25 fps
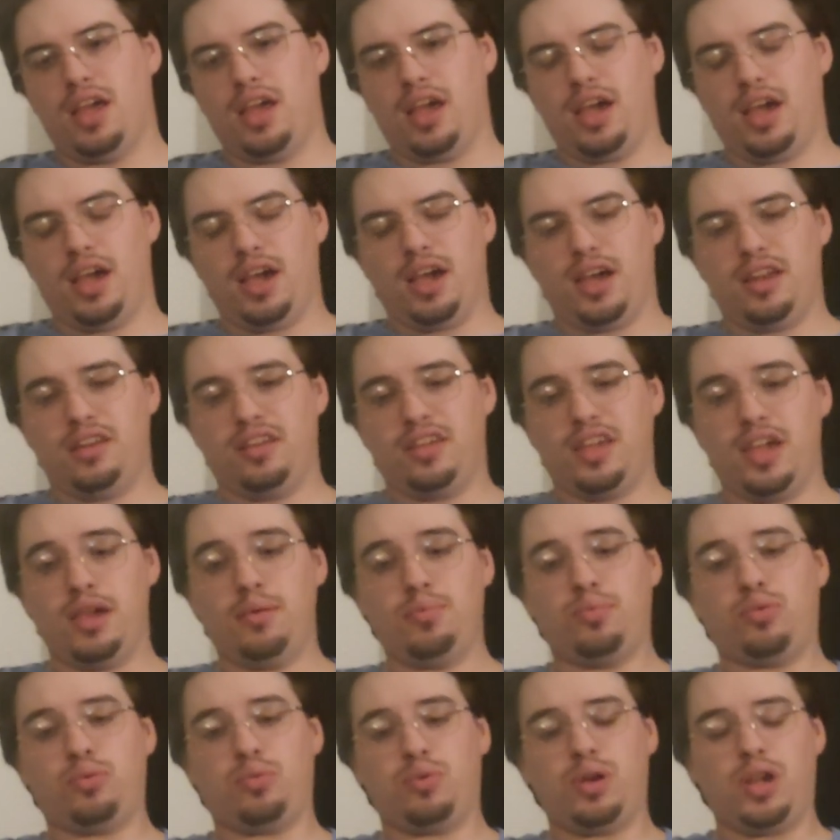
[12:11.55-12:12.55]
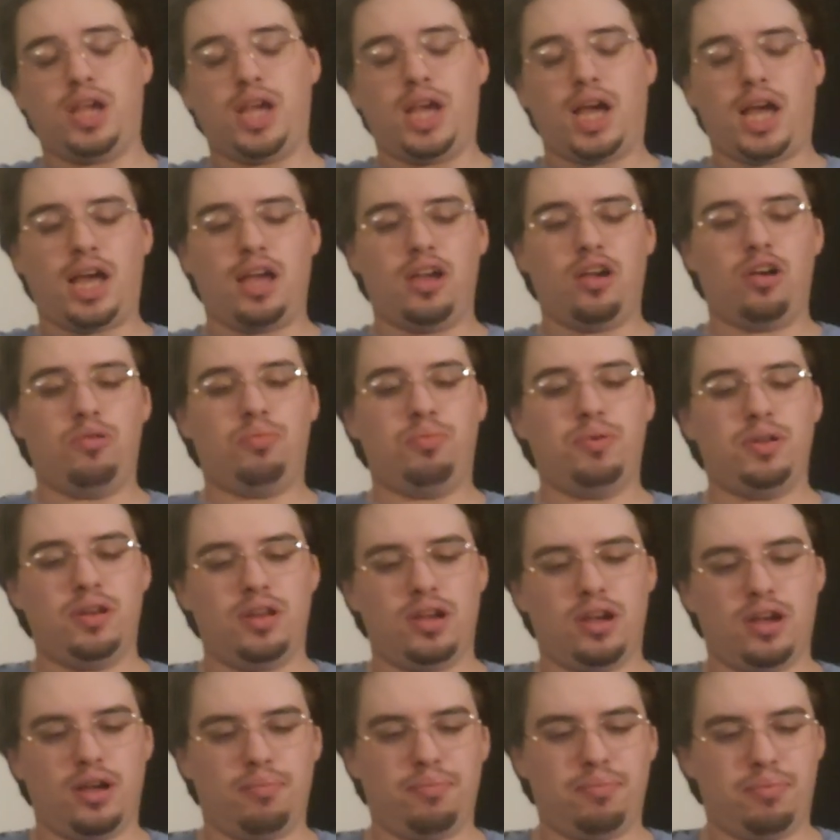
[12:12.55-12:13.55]
And game 3, I opened
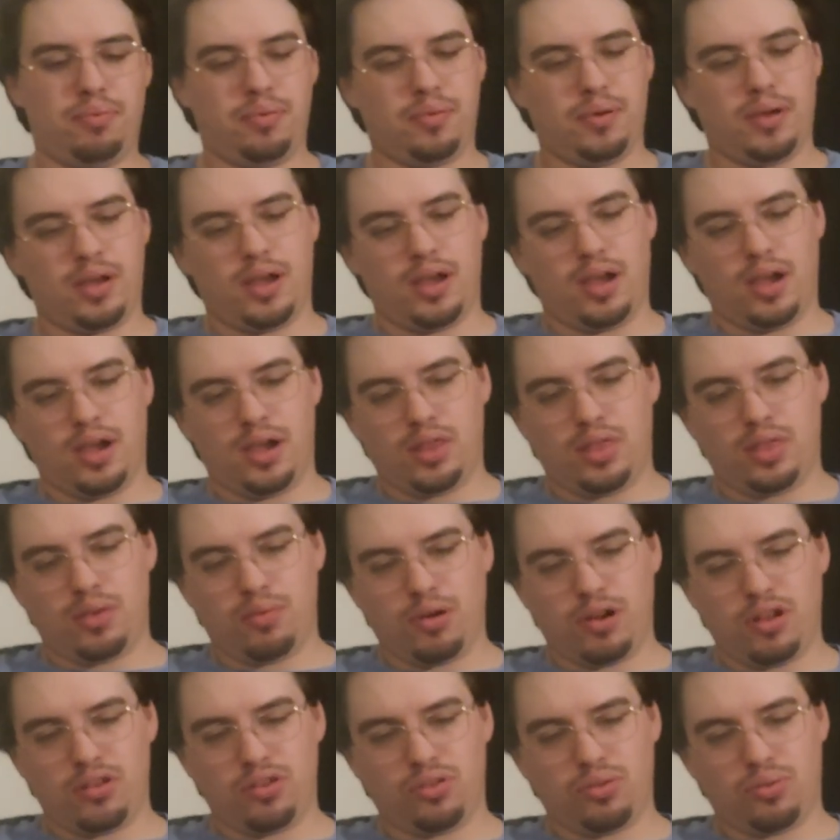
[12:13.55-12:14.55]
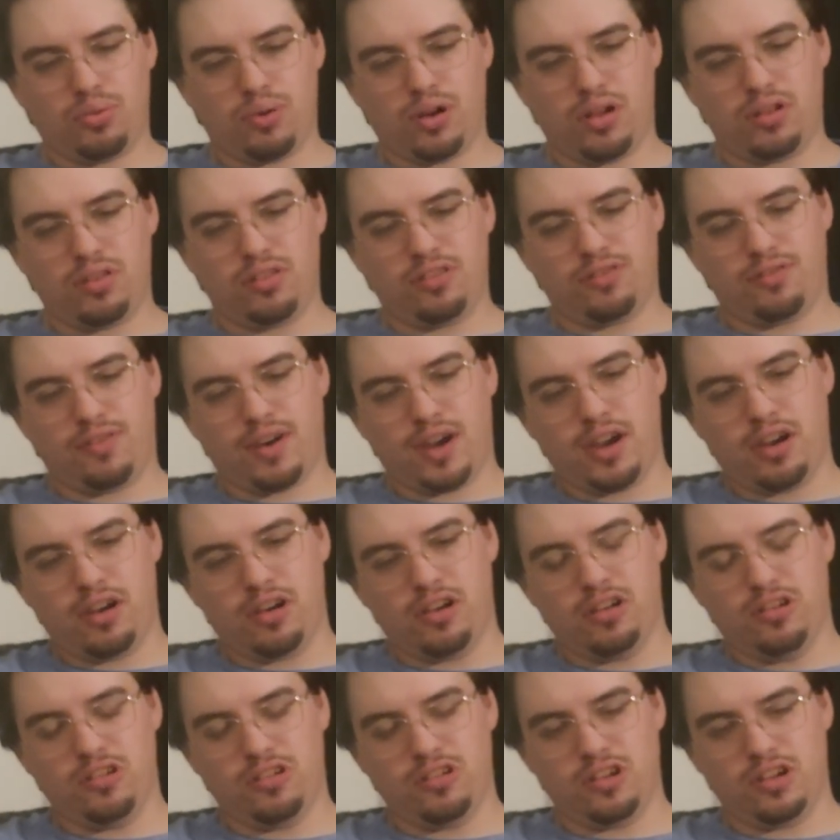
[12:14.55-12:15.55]
up Thrust,
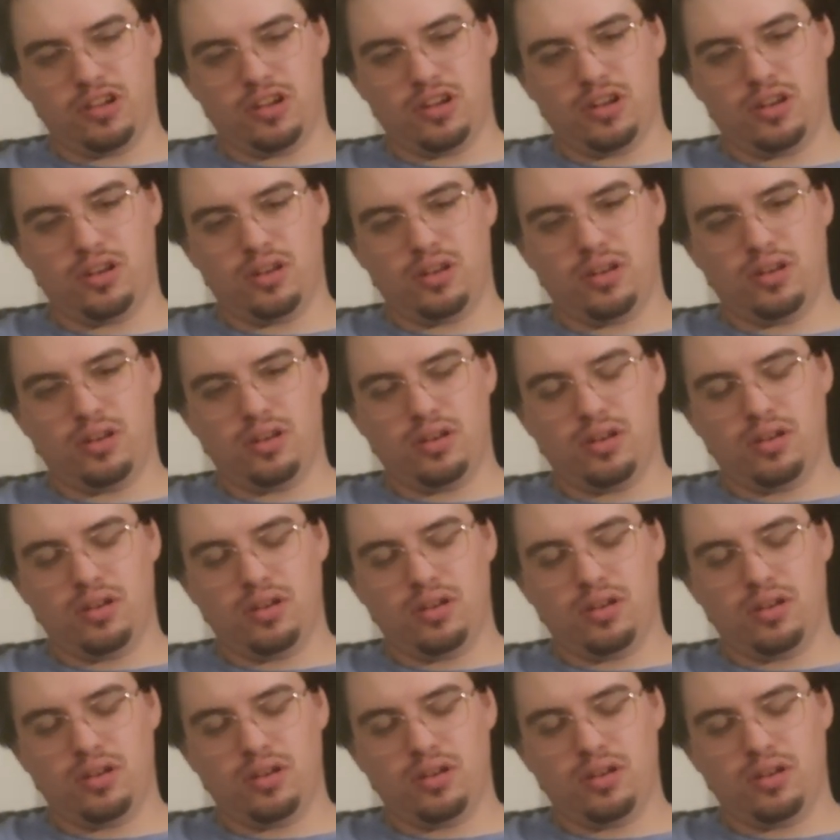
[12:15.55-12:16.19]
Fire Engine.